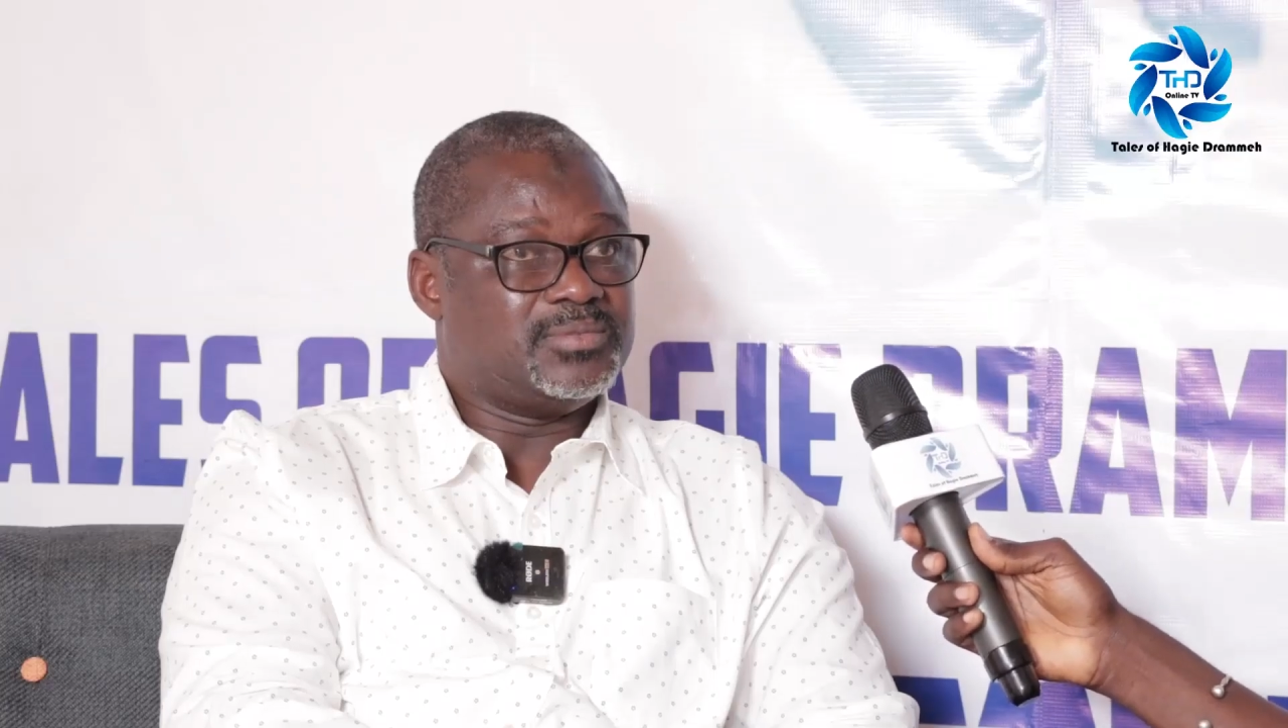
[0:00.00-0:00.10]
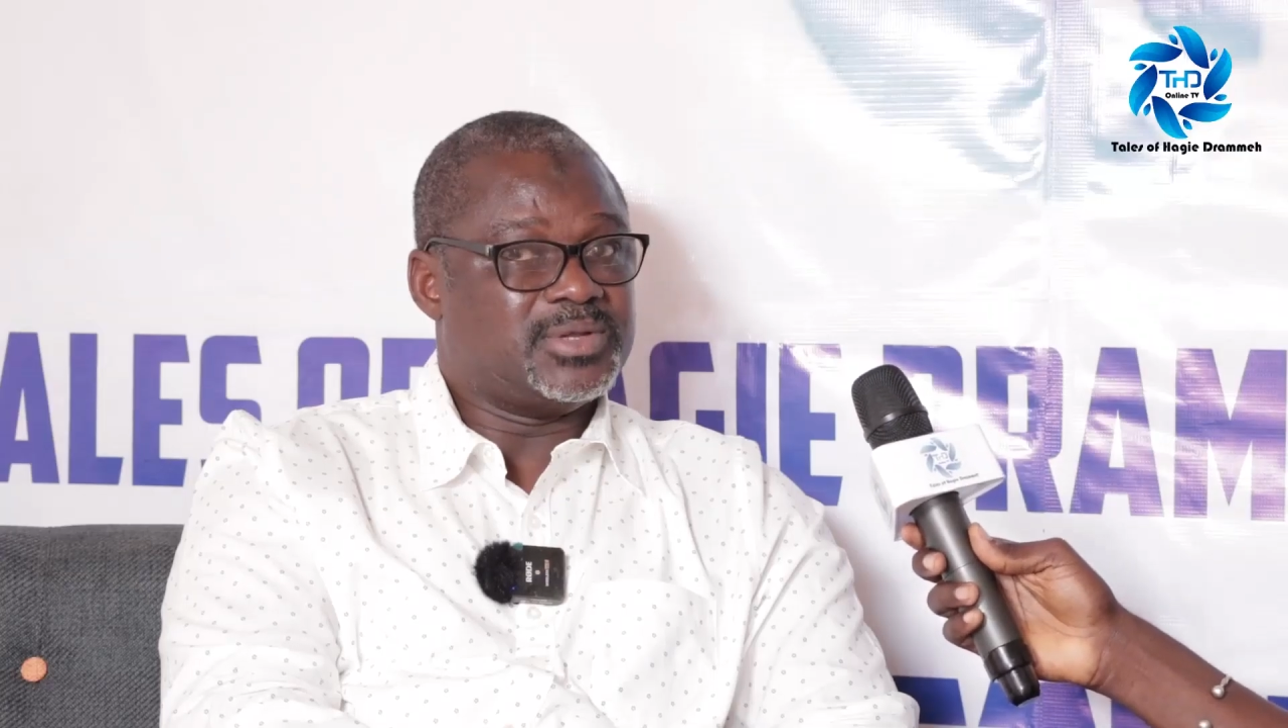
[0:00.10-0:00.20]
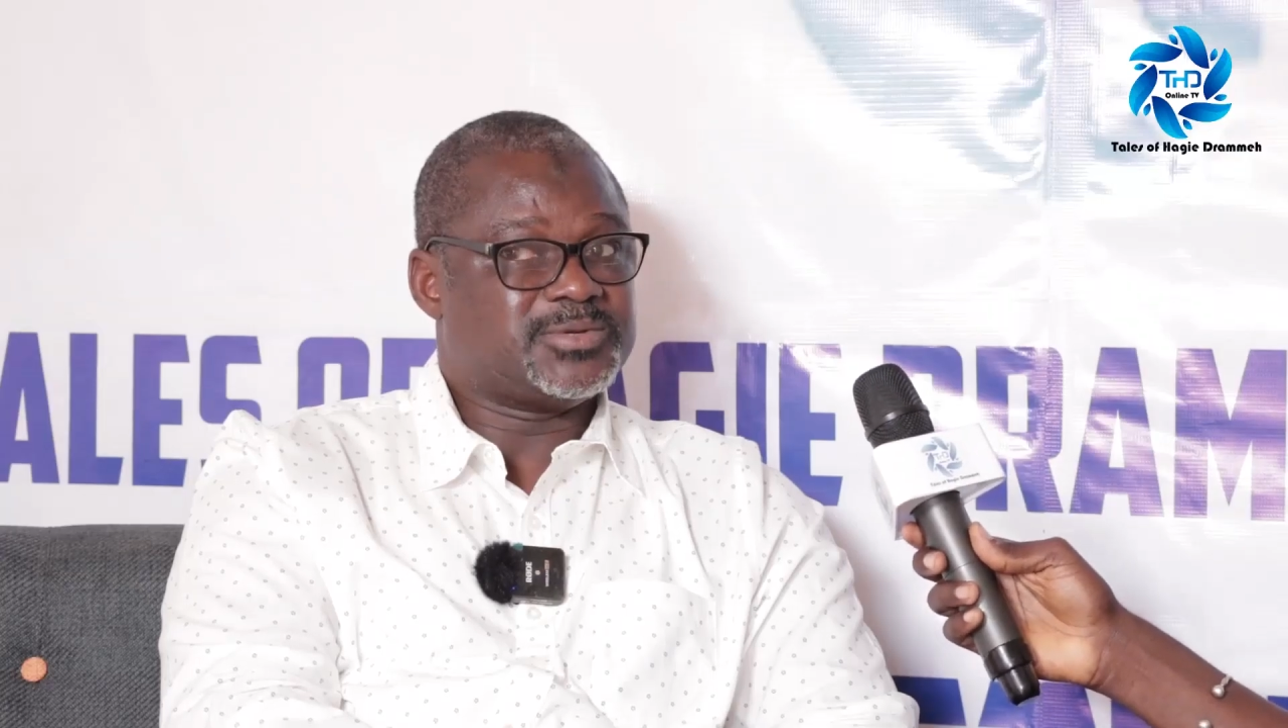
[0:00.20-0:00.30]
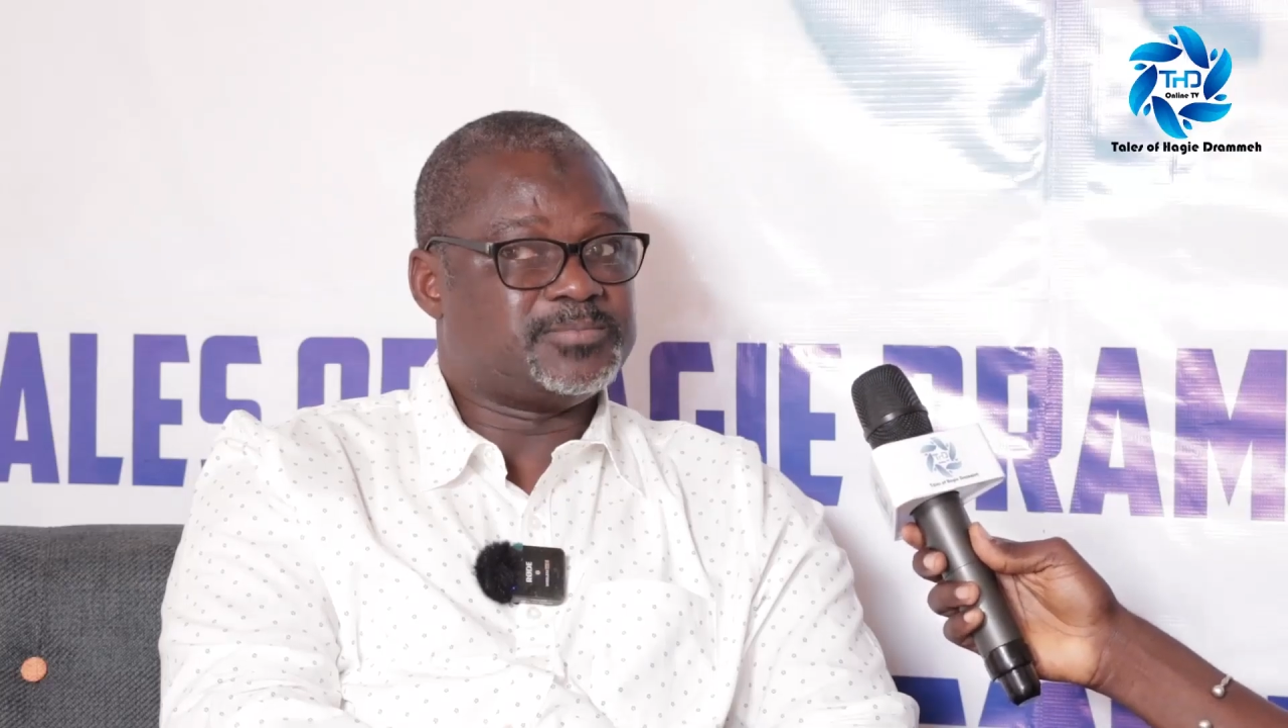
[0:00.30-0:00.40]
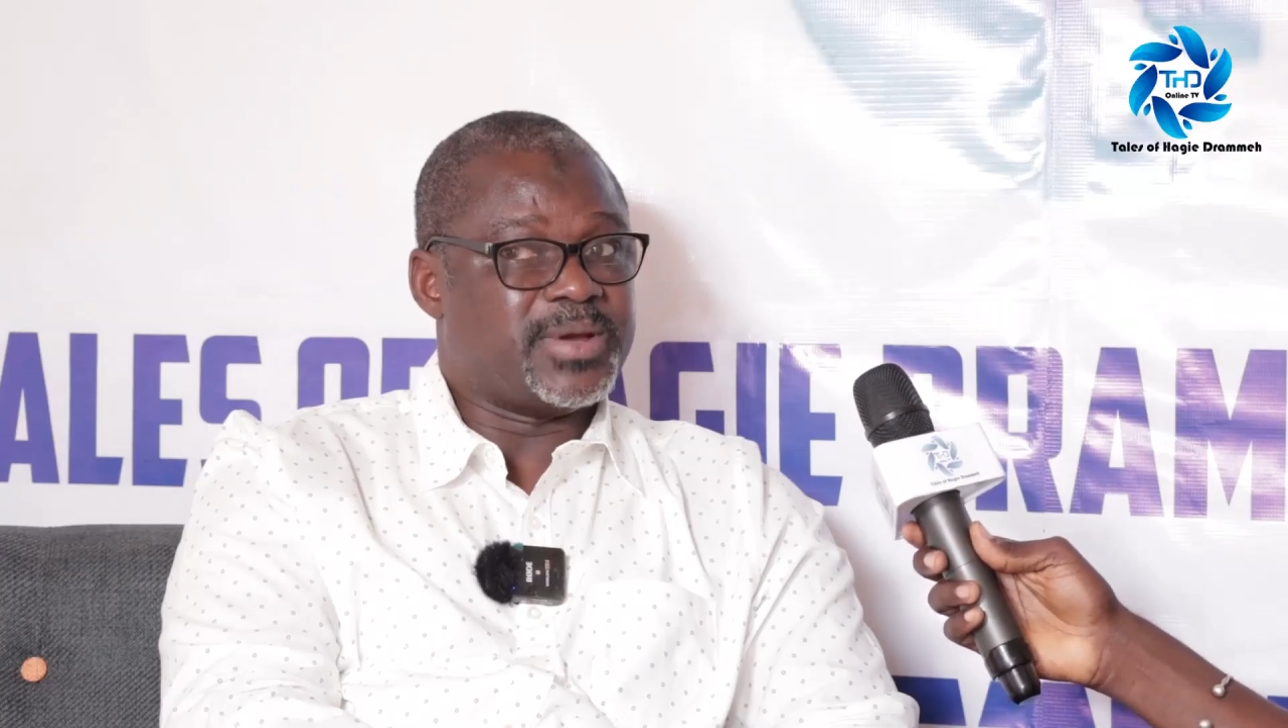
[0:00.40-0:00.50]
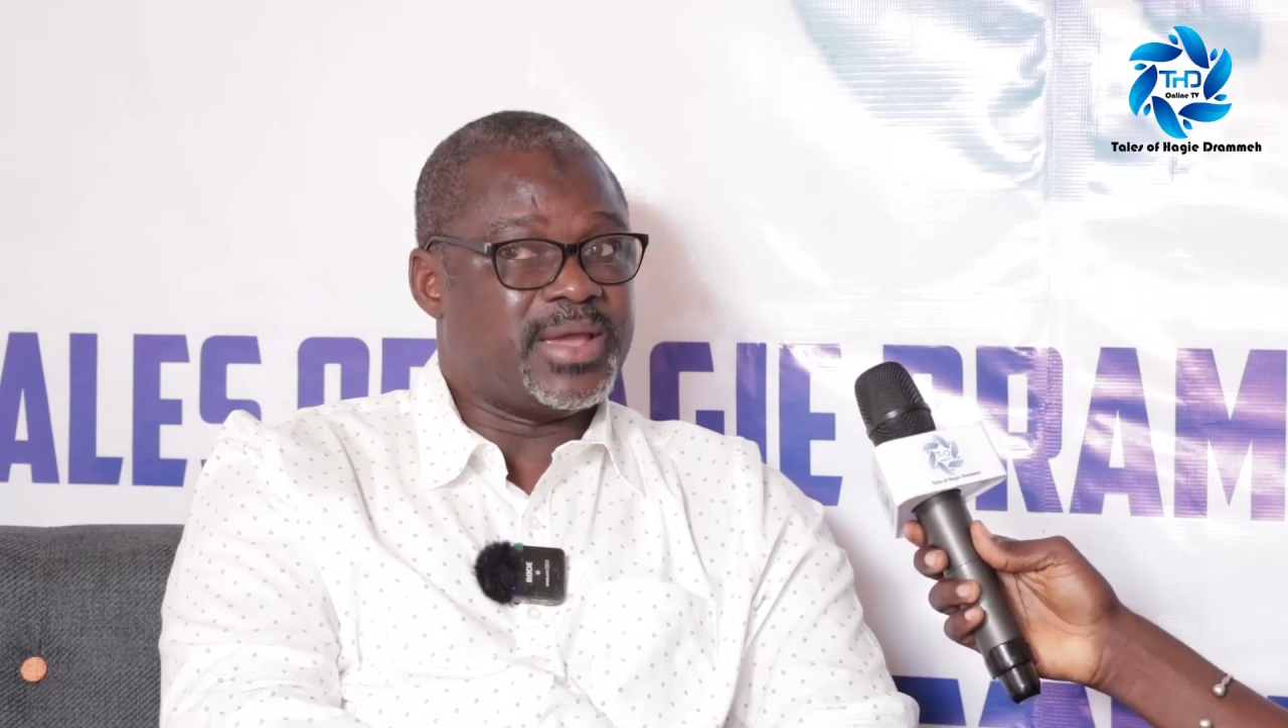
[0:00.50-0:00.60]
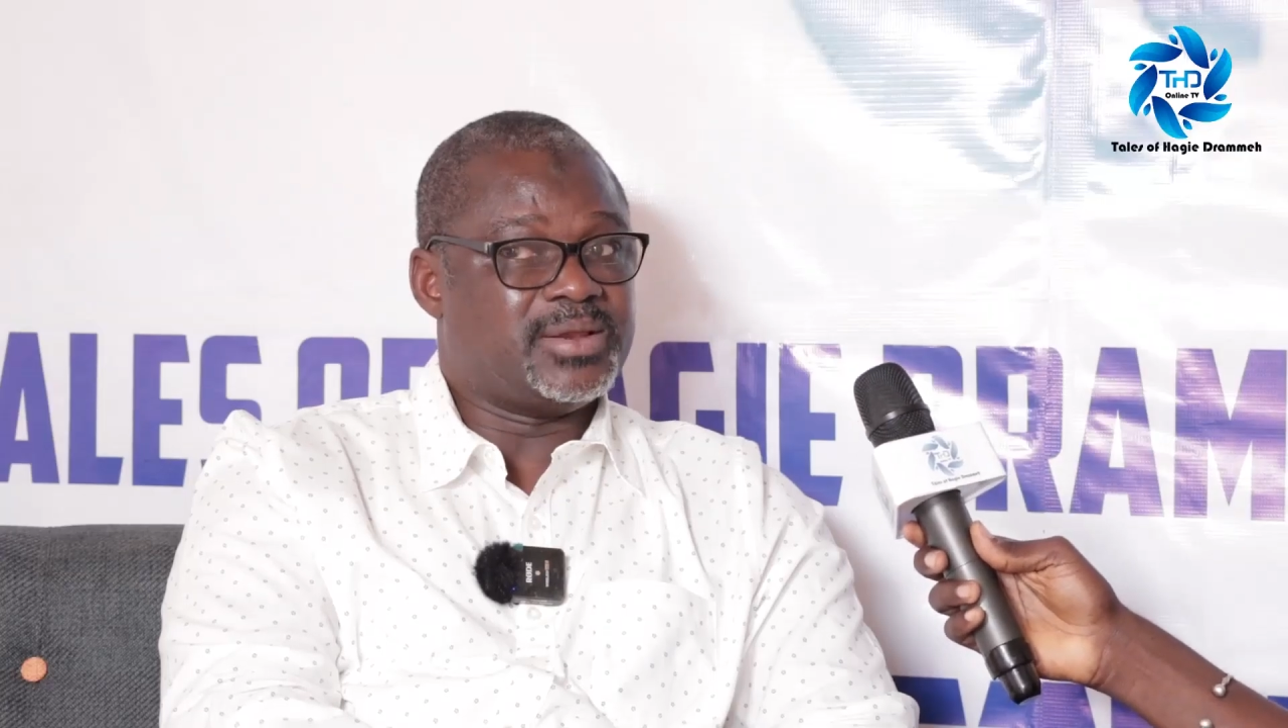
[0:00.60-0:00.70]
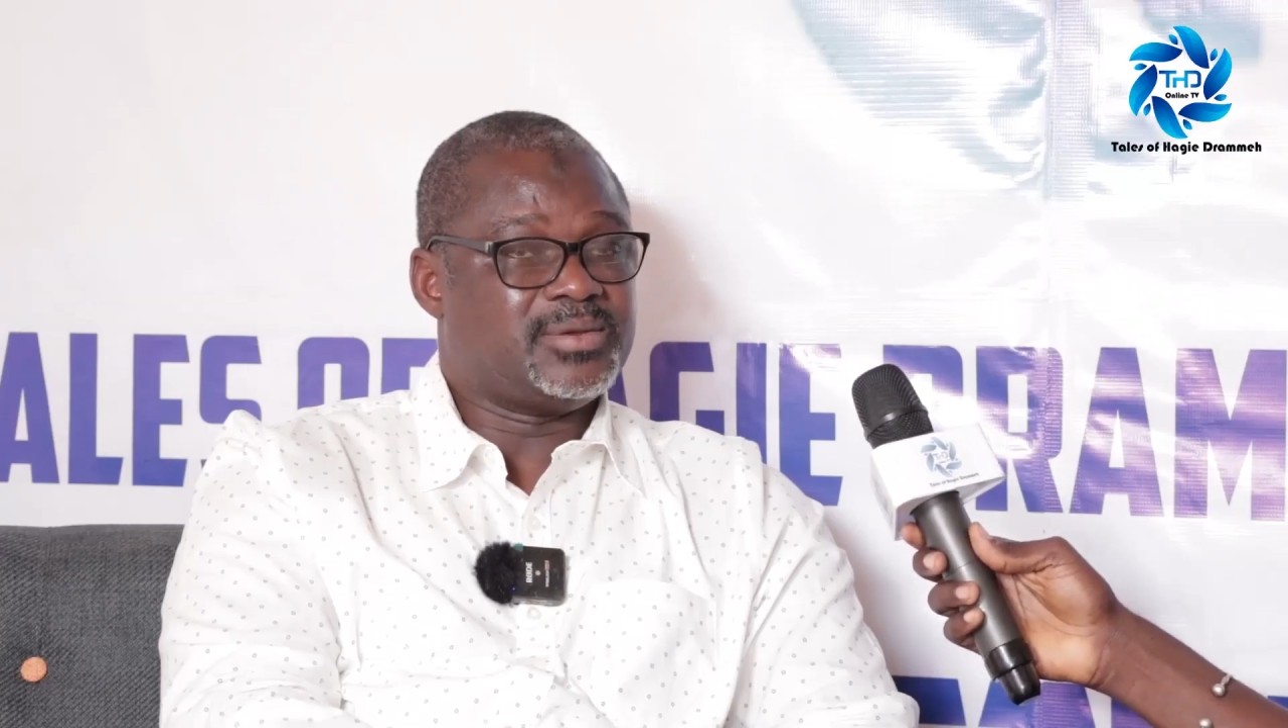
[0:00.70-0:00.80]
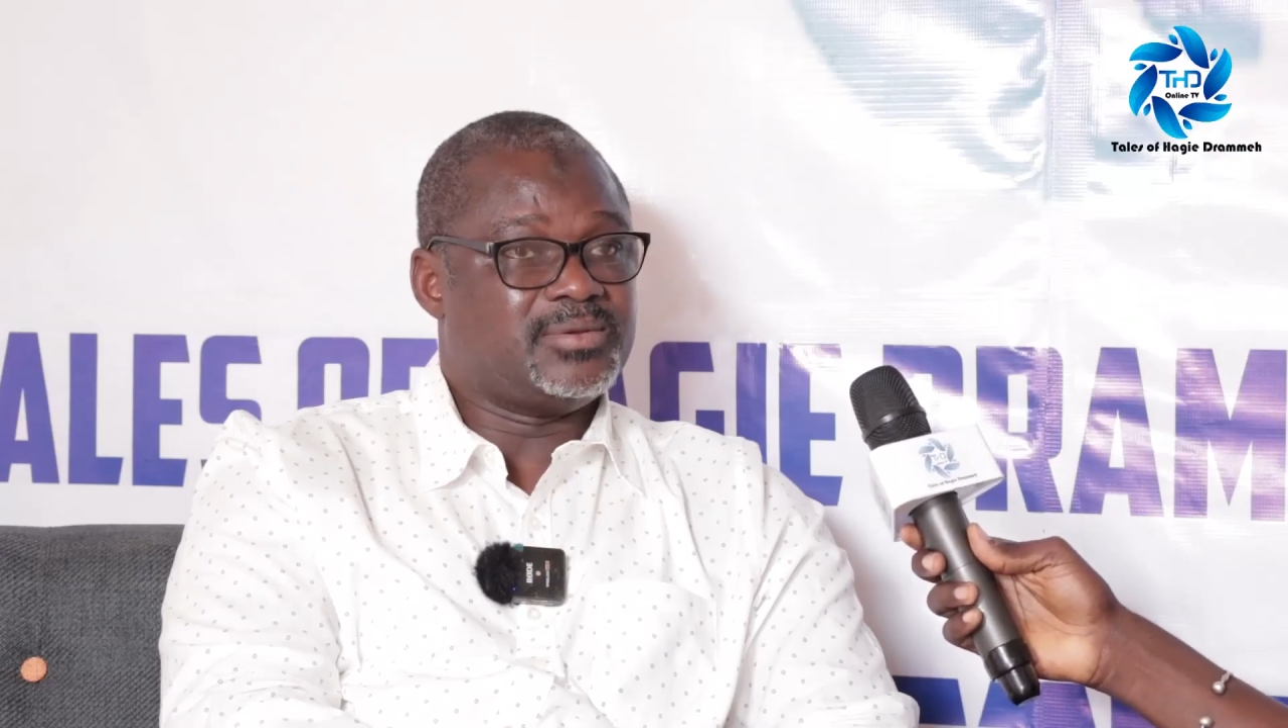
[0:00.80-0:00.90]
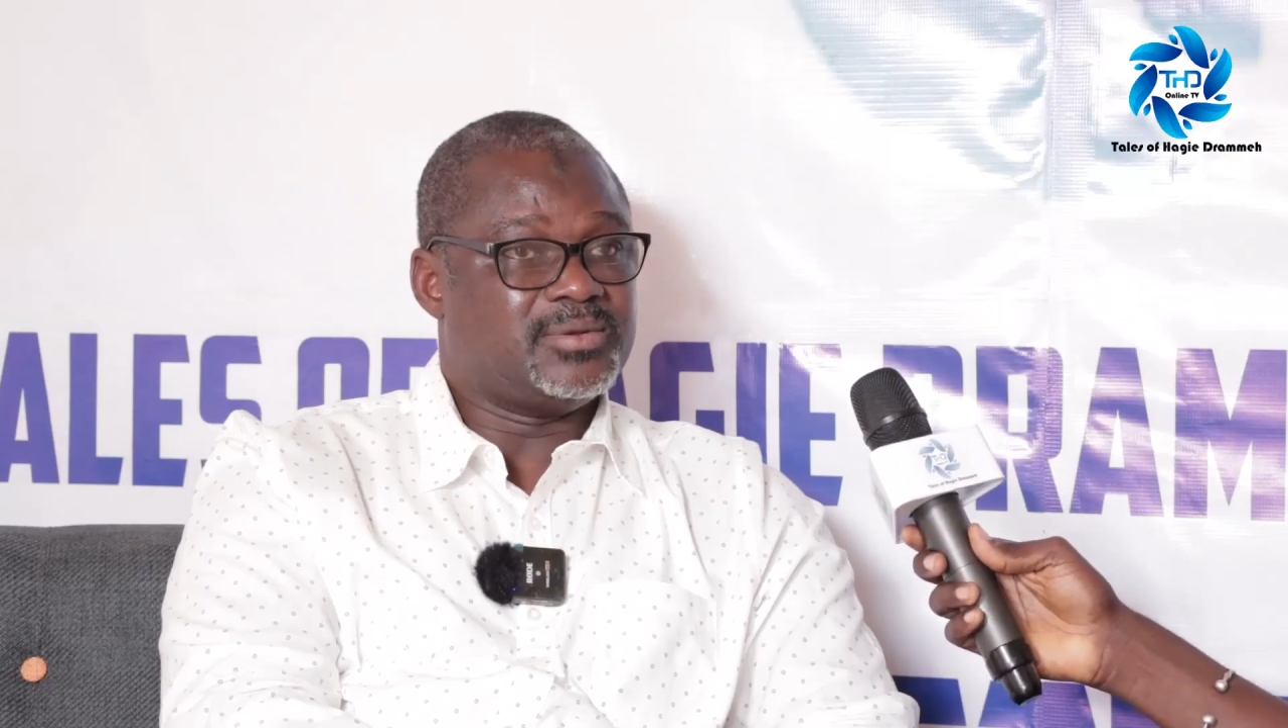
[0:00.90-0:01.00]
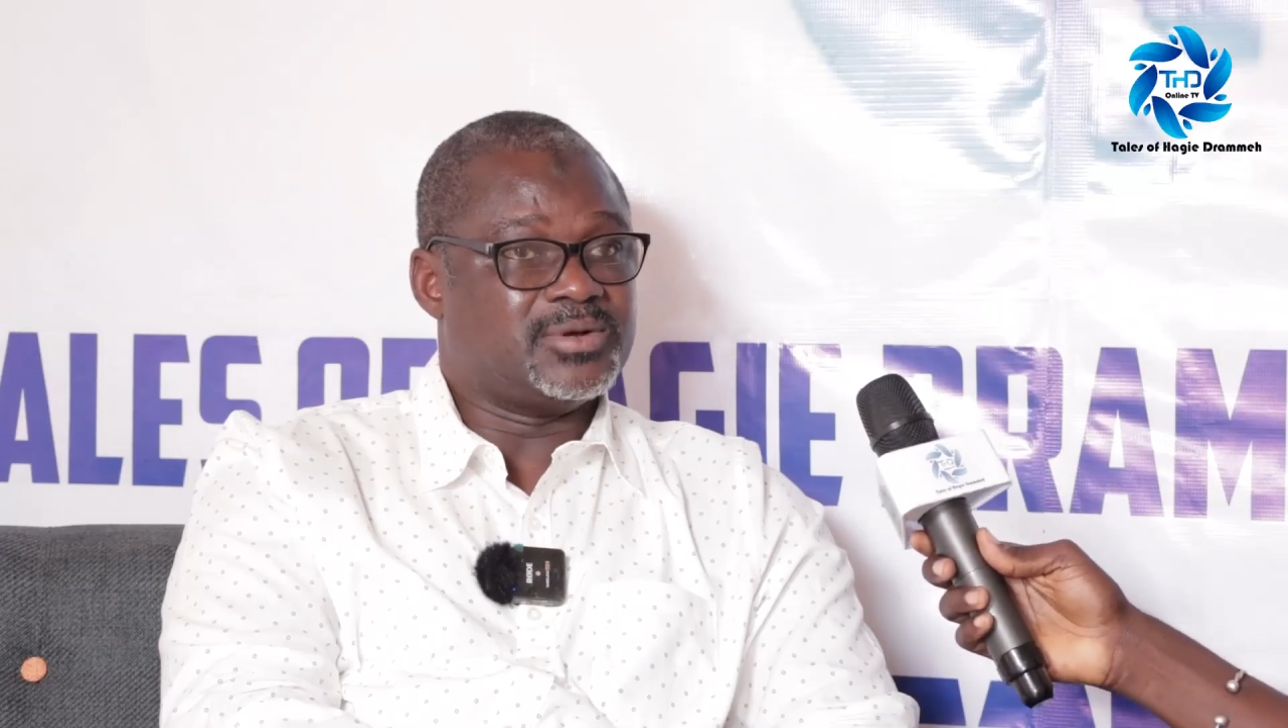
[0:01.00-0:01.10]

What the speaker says: despite